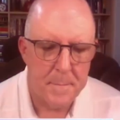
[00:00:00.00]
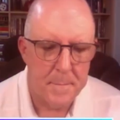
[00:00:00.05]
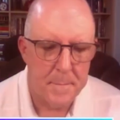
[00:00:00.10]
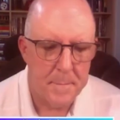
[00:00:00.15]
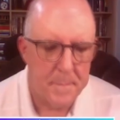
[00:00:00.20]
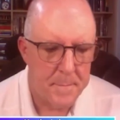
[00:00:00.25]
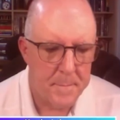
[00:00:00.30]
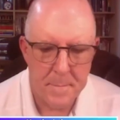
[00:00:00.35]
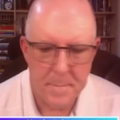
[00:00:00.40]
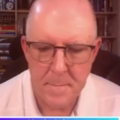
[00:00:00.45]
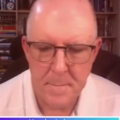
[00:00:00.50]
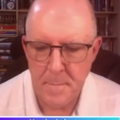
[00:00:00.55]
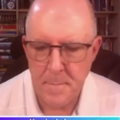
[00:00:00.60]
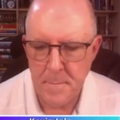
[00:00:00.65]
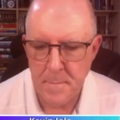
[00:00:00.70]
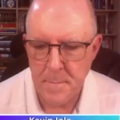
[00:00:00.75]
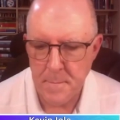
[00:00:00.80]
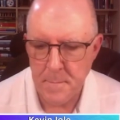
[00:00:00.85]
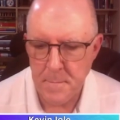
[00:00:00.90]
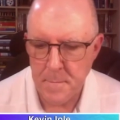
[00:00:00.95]

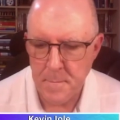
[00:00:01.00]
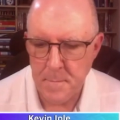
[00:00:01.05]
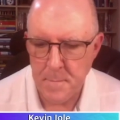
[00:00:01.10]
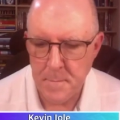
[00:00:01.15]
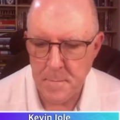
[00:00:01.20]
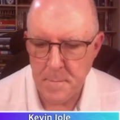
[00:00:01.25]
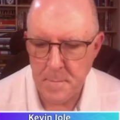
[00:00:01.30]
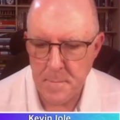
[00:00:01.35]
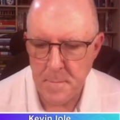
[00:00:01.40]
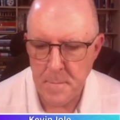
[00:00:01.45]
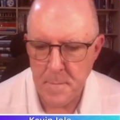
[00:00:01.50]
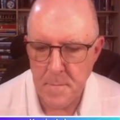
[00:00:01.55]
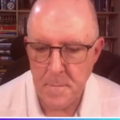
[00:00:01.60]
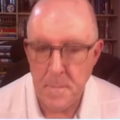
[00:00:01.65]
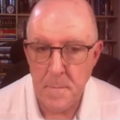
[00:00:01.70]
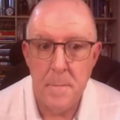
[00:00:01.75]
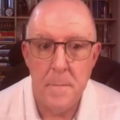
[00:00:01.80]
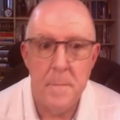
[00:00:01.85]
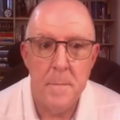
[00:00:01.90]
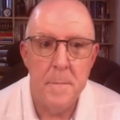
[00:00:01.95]

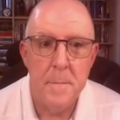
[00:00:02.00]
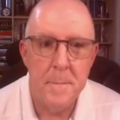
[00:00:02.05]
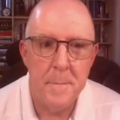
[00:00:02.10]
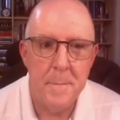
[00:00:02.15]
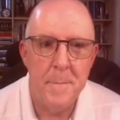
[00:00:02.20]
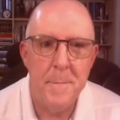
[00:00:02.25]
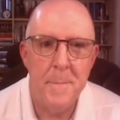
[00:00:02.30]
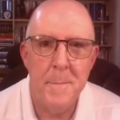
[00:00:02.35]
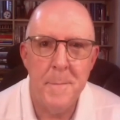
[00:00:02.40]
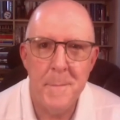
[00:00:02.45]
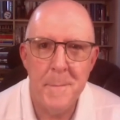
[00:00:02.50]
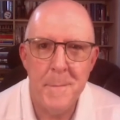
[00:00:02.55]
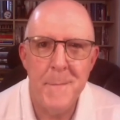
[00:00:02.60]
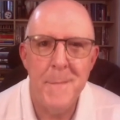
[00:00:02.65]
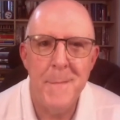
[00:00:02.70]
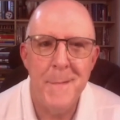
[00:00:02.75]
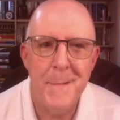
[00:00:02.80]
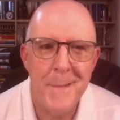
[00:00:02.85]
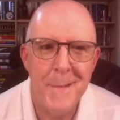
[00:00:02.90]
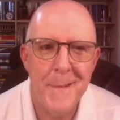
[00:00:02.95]

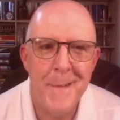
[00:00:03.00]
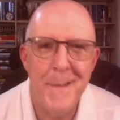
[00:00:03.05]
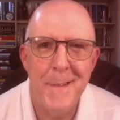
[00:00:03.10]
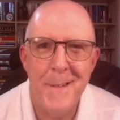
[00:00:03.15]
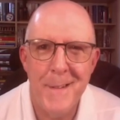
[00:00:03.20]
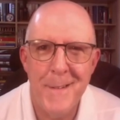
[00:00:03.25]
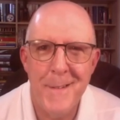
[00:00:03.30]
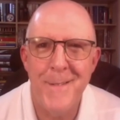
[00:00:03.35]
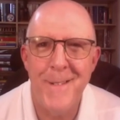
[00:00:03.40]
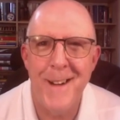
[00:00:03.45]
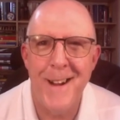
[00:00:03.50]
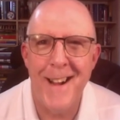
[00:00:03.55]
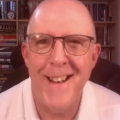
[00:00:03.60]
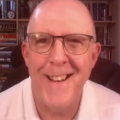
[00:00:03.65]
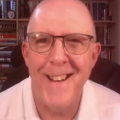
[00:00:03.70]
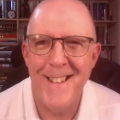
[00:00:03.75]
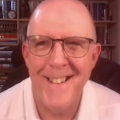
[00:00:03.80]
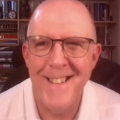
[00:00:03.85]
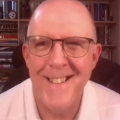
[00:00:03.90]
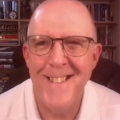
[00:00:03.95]

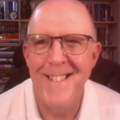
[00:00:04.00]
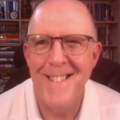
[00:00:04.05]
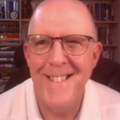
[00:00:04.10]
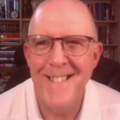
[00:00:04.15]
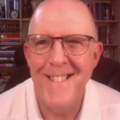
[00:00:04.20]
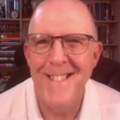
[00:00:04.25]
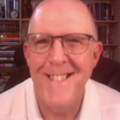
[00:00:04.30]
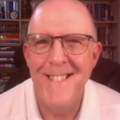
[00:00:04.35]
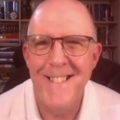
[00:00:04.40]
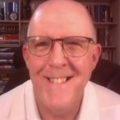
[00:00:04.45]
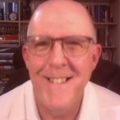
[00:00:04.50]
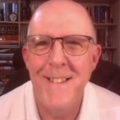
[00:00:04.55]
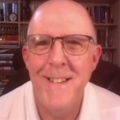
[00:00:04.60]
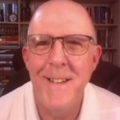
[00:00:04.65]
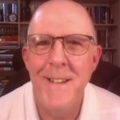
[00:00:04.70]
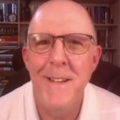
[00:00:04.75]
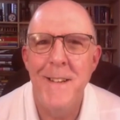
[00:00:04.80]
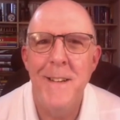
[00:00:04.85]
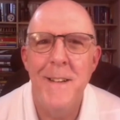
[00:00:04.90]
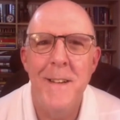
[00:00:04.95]

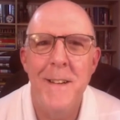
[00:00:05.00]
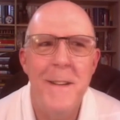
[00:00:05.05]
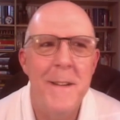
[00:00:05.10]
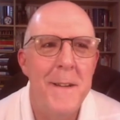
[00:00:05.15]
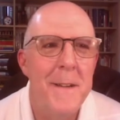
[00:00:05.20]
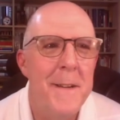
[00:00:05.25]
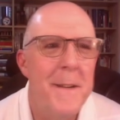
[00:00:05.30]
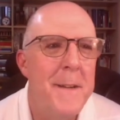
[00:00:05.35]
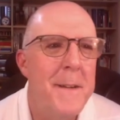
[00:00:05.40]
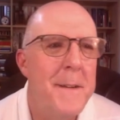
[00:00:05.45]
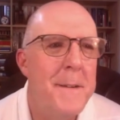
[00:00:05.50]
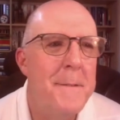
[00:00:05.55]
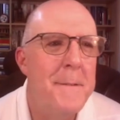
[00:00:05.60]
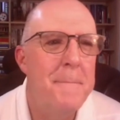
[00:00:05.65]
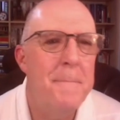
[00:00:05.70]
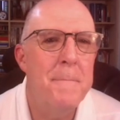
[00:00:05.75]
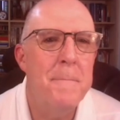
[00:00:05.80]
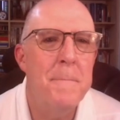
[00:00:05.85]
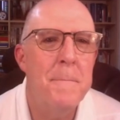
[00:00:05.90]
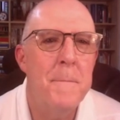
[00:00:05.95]

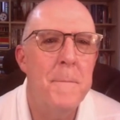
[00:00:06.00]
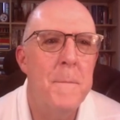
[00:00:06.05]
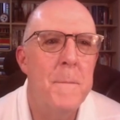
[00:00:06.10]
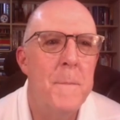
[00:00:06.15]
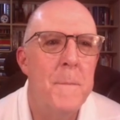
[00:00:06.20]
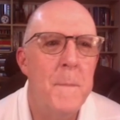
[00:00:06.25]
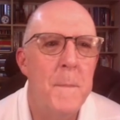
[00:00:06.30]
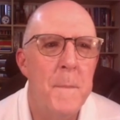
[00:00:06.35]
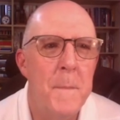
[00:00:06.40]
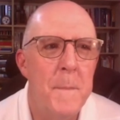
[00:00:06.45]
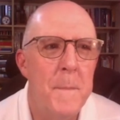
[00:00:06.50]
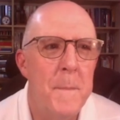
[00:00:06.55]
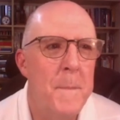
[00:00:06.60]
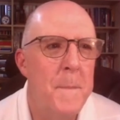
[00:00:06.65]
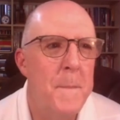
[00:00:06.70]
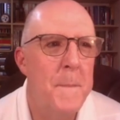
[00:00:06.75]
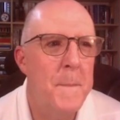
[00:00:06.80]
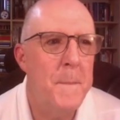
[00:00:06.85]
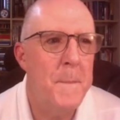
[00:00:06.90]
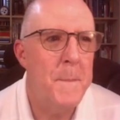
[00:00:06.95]

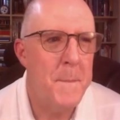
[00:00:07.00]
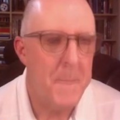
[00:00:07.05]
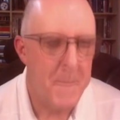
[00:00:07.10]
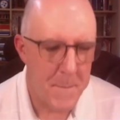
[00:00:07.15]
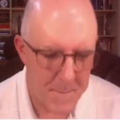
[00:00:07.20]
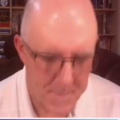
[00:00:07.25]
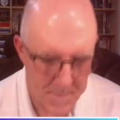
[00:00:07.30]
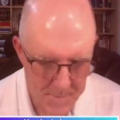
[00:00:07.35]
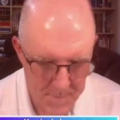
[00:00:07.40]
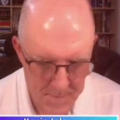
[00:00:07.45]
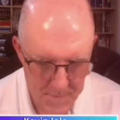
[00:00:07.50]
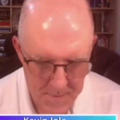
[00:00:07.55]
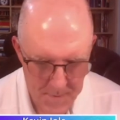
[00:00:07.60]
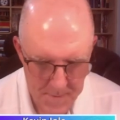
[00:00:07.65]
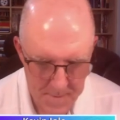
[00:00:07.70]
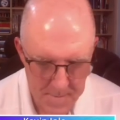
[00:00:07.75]
No words are spoken by the person on screen.